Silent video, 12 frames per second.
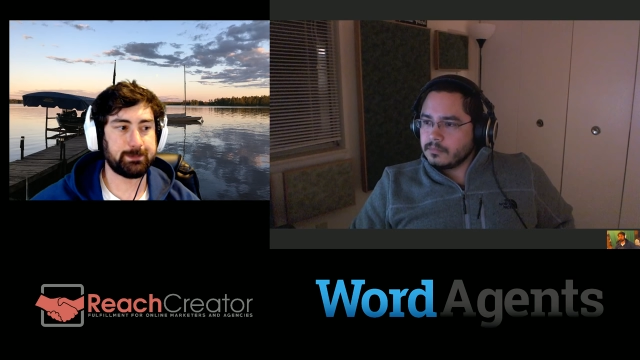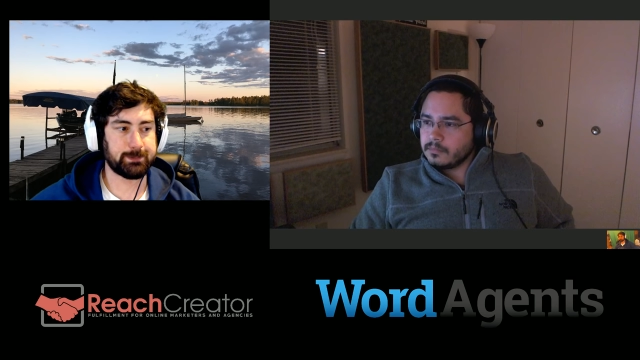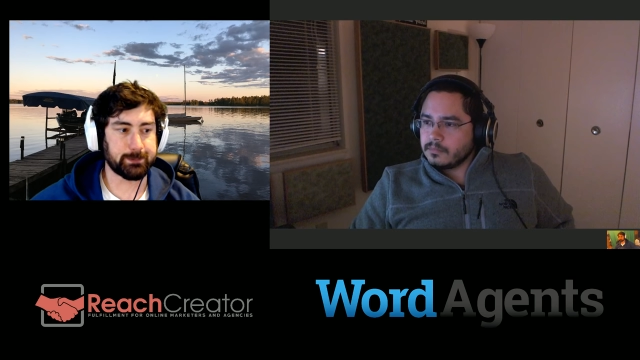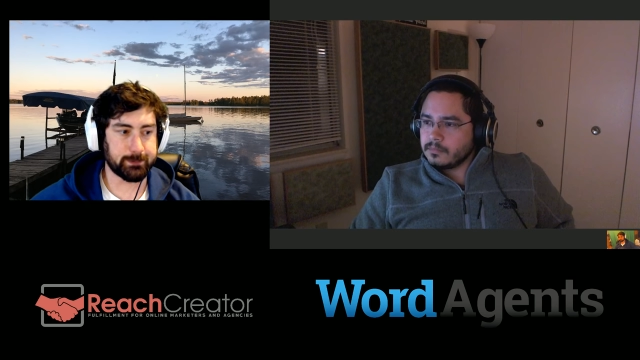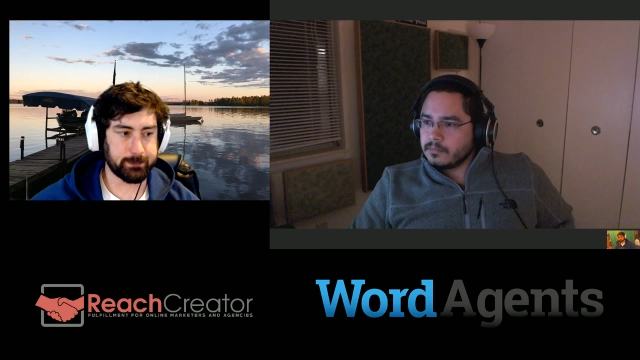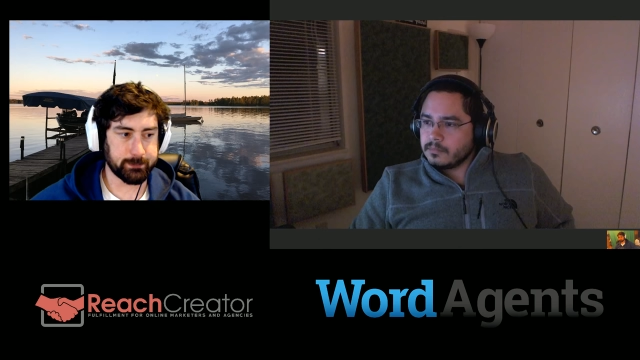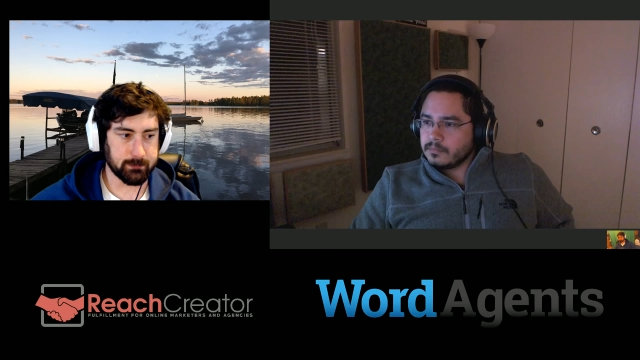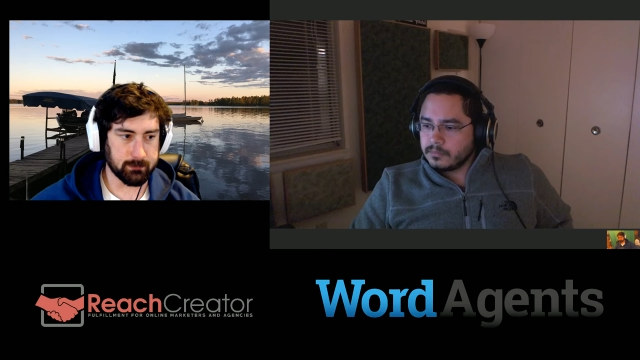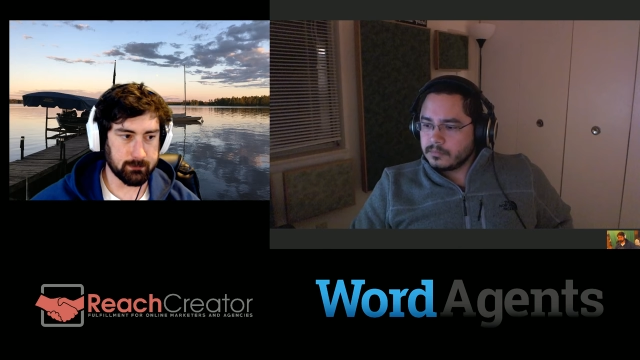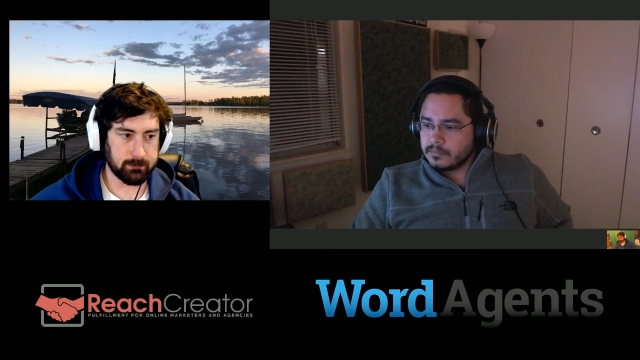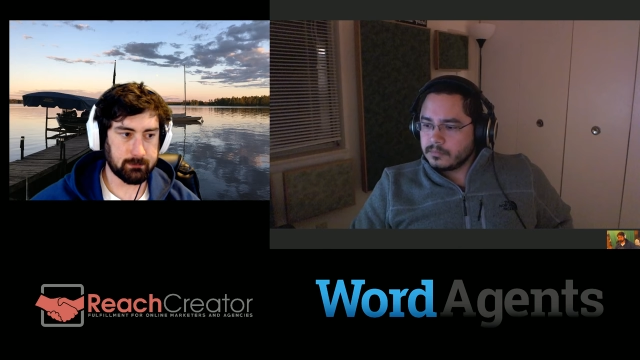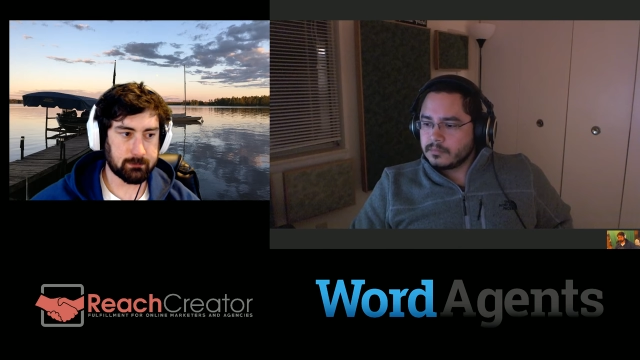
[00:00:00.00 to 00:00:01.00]

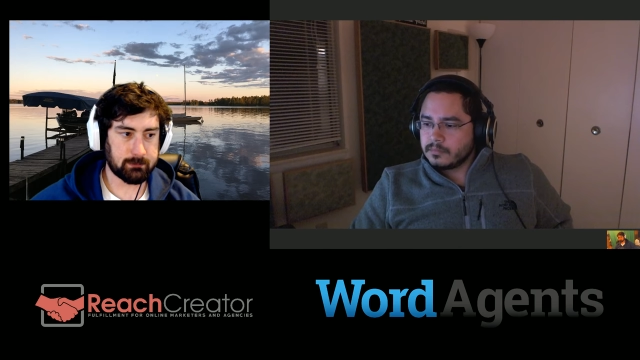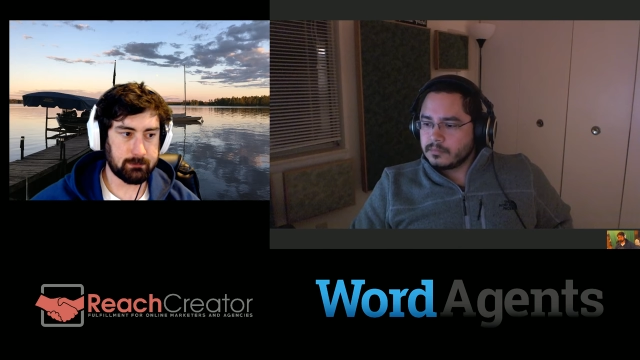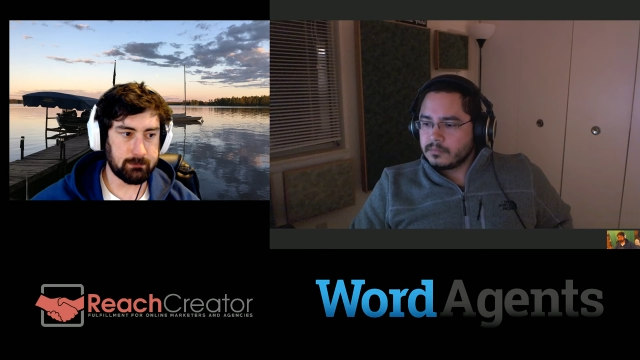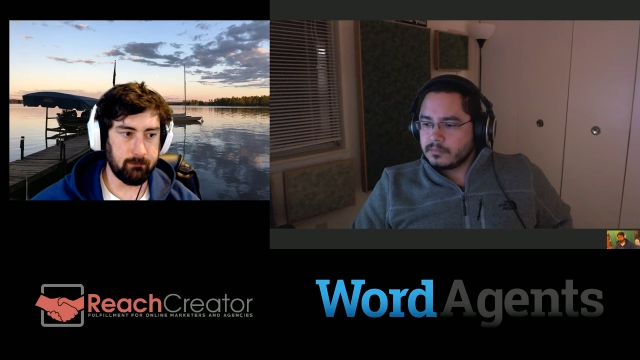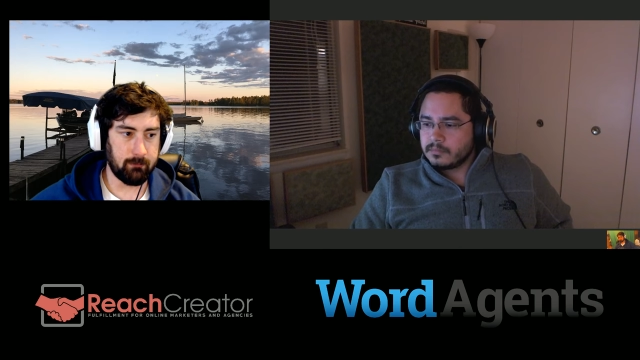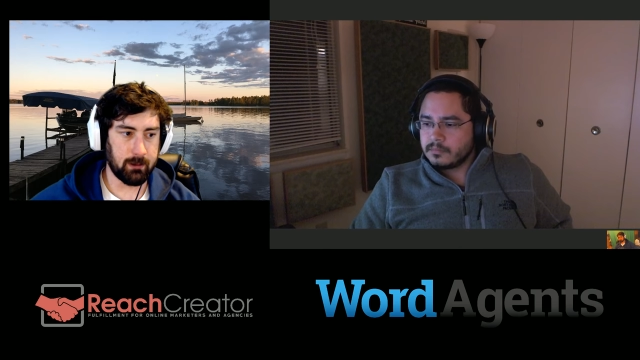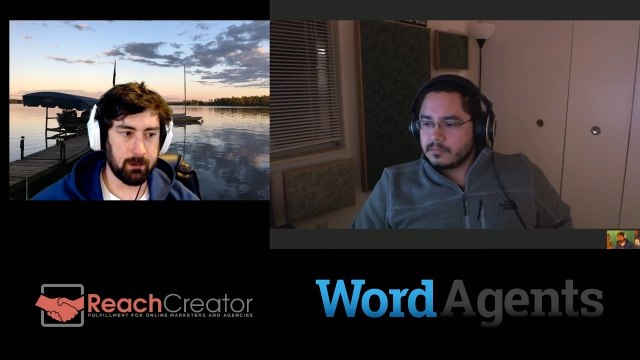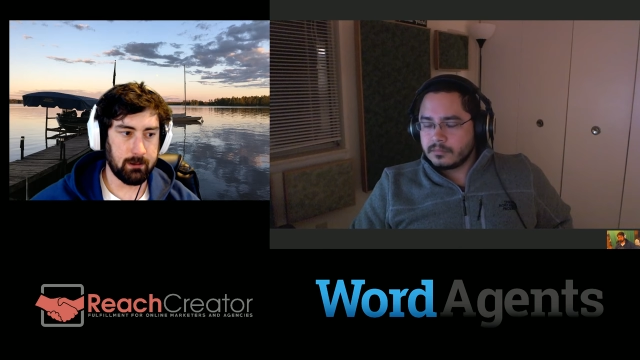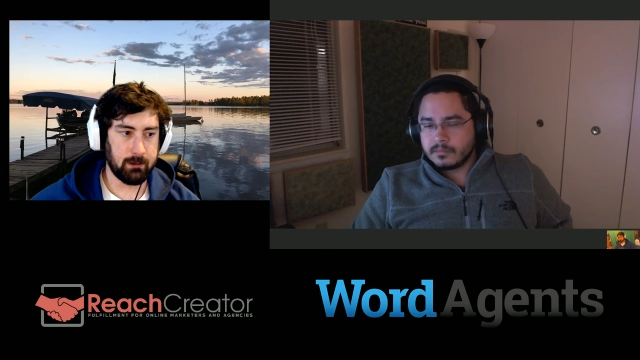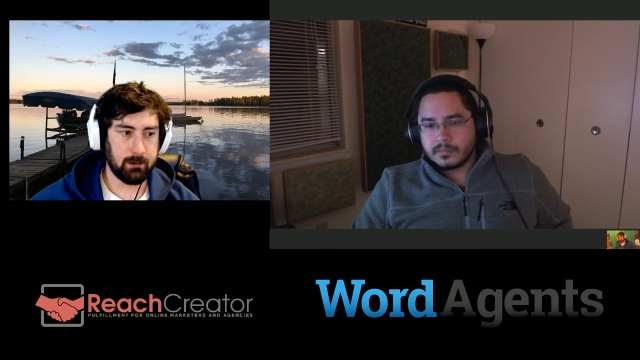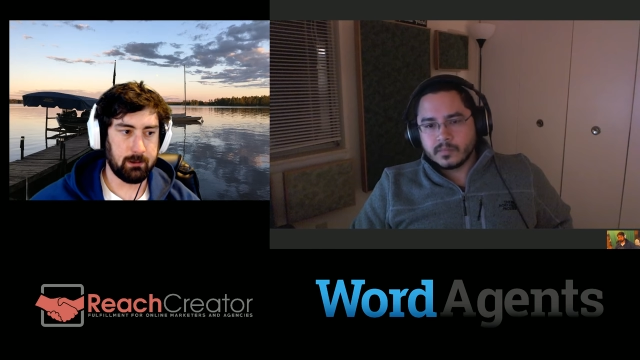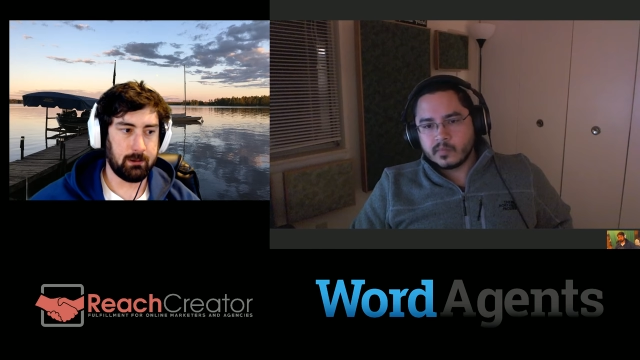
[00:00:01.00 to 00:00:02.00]

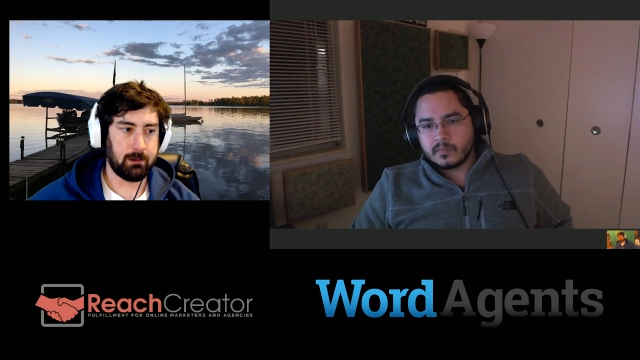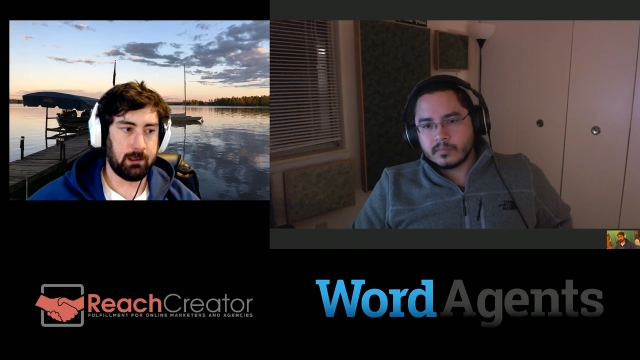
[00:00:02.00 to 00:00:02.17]
(silence)